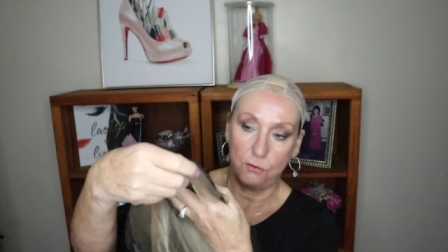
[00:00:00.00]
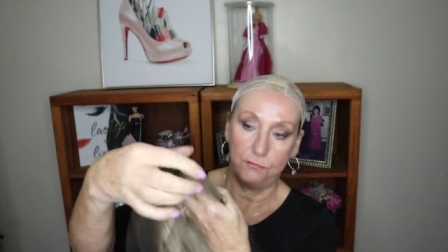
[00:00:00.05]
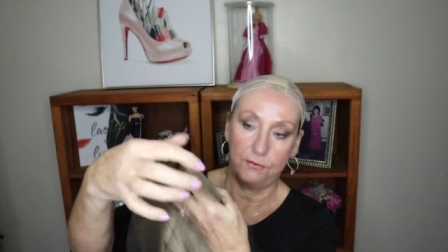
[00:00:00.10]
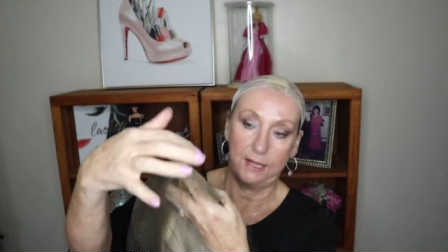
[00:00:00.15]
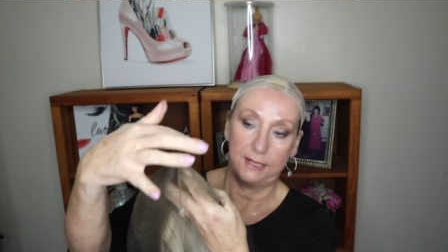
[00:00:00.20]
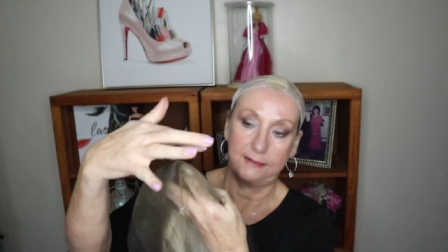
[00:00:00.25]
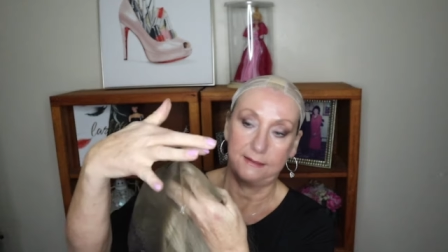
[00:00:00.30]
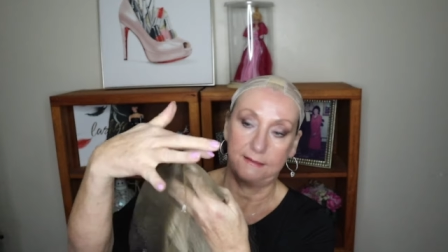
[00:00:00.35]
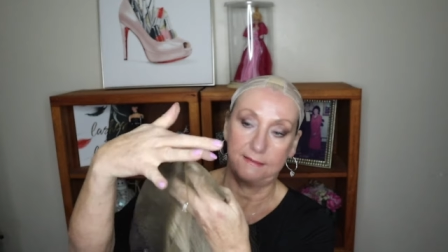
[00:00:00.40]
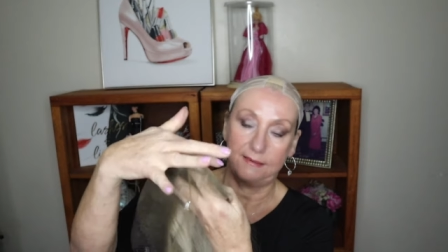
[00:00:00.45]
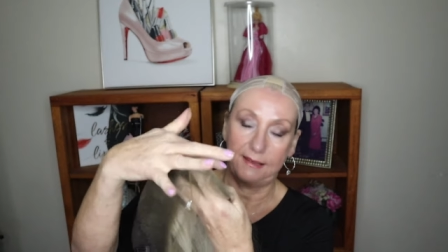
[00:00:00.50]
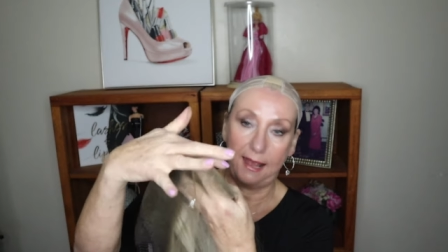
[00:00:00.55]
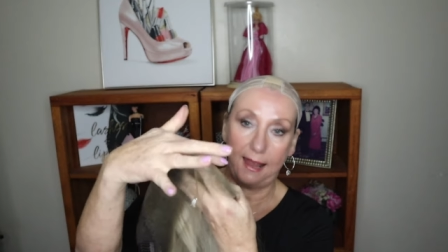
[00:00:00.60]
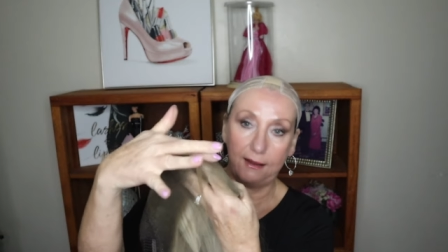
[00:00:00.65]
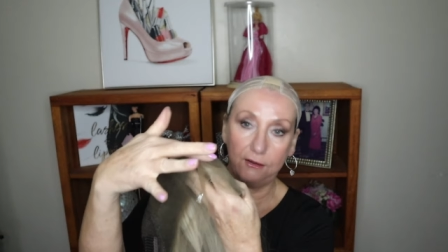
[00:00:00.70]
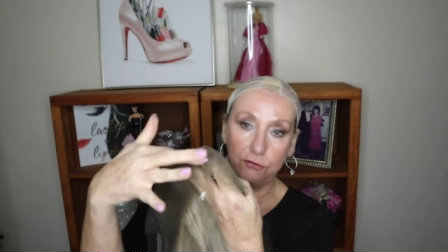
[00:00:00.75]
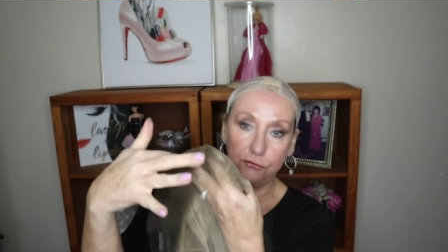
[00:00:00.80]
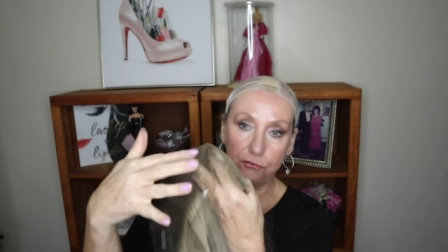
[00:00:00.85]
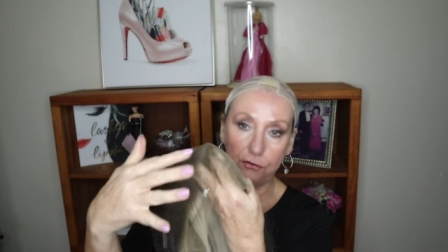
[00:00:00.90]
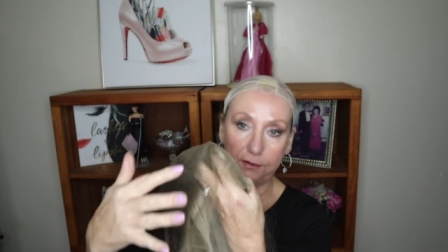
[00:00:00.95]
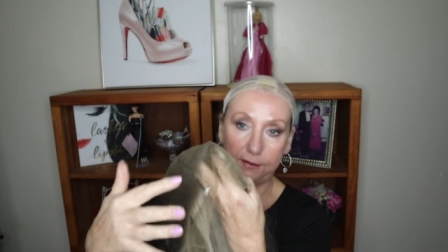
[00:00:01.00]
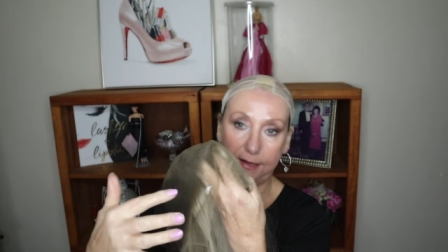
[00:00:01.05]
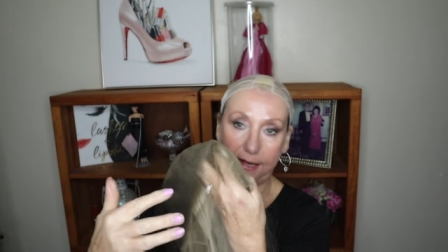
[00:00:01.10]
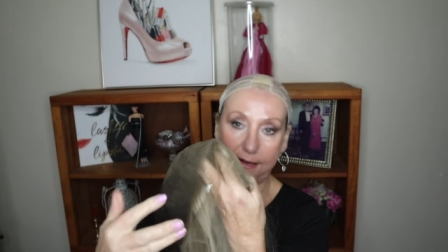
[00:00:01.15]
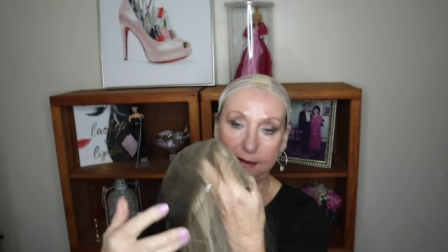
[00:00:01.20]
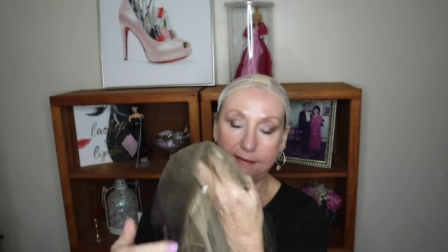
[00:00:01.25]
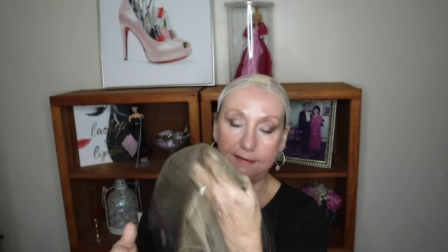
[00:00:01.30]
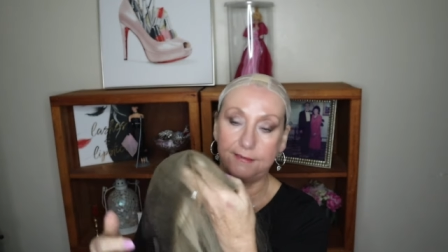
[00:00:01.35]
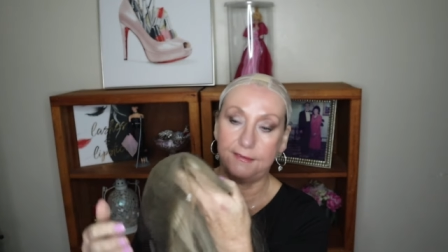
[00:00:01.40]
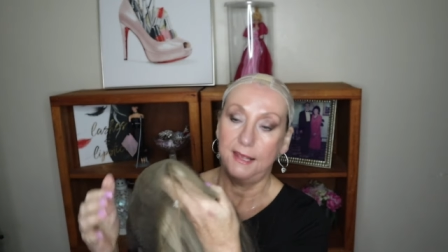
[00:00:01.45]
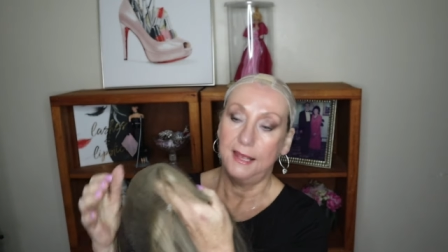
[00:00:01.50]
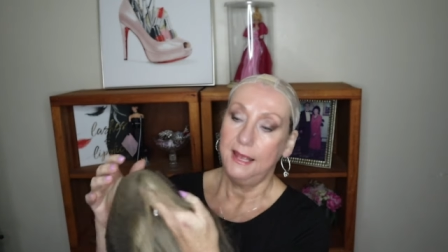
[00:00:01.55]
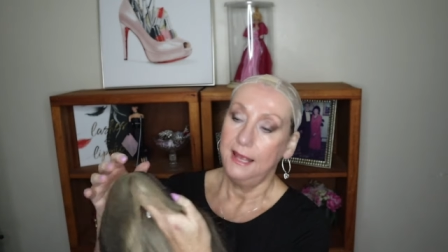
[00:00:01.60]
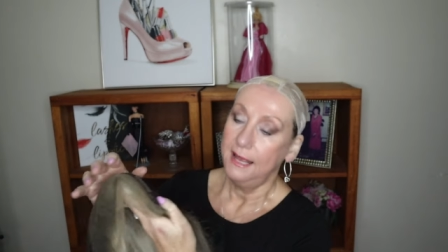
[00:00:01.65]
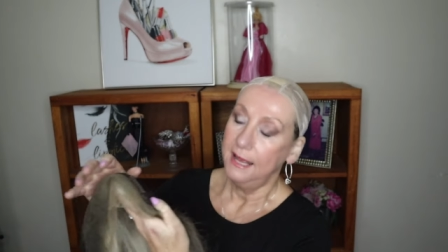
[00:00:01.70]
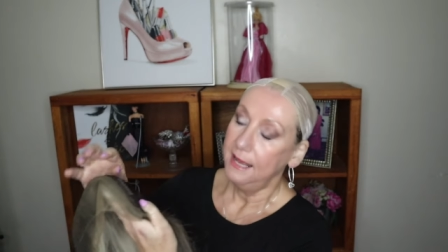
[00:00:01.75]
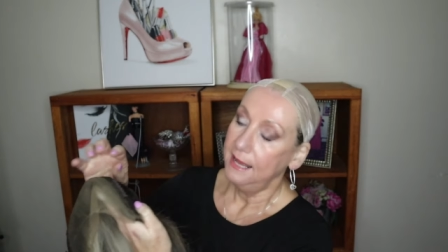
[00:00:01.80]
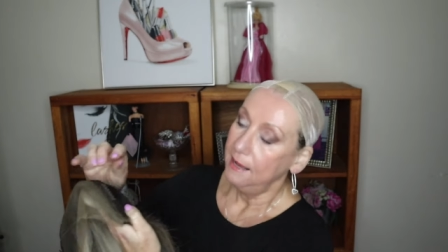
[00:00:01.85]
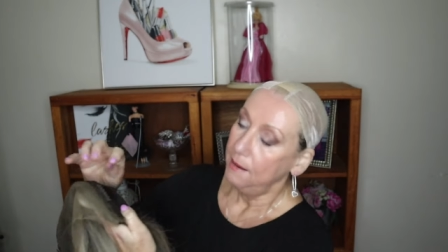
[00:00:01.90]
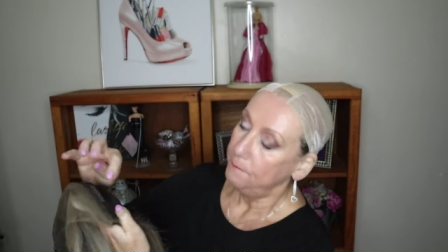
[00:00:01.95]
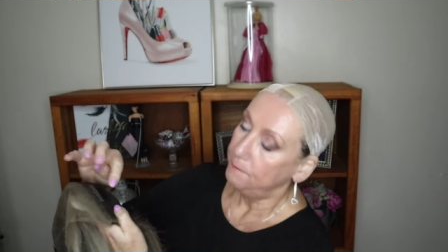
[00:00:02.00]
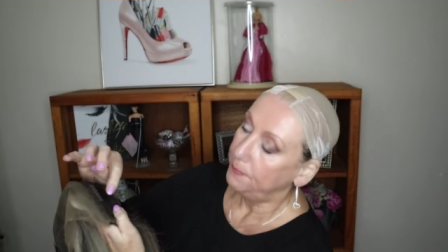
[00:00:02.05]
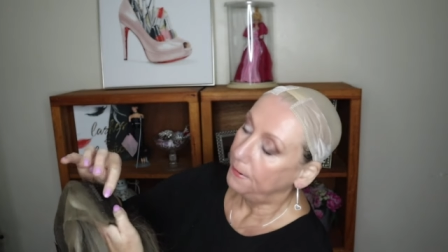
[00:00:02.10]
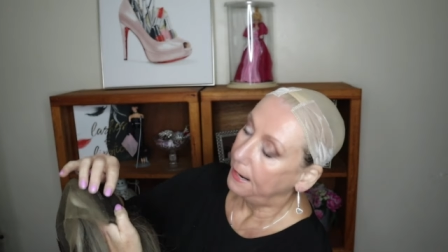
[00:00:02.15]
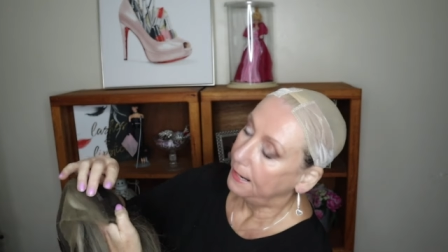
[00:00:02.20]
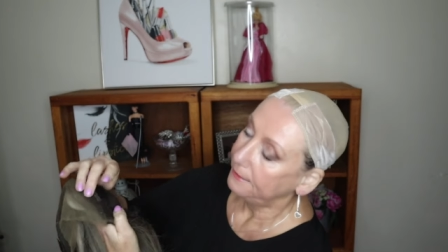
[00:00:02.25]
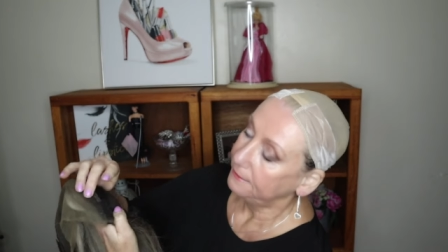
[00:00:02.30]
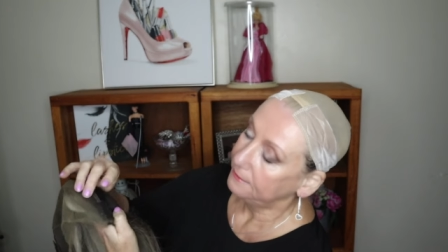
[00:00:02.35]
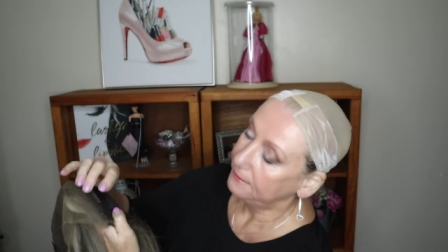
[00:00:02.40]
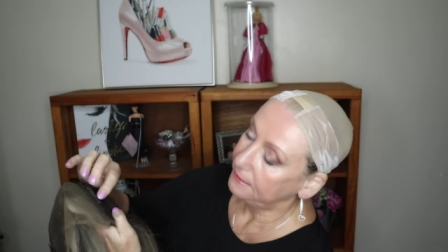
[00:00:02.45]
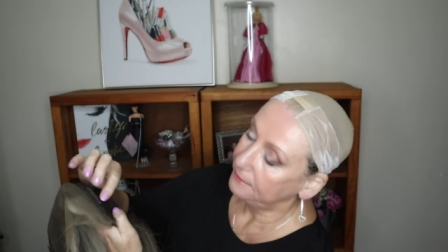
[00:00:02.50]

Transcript: you've got this extra lace, but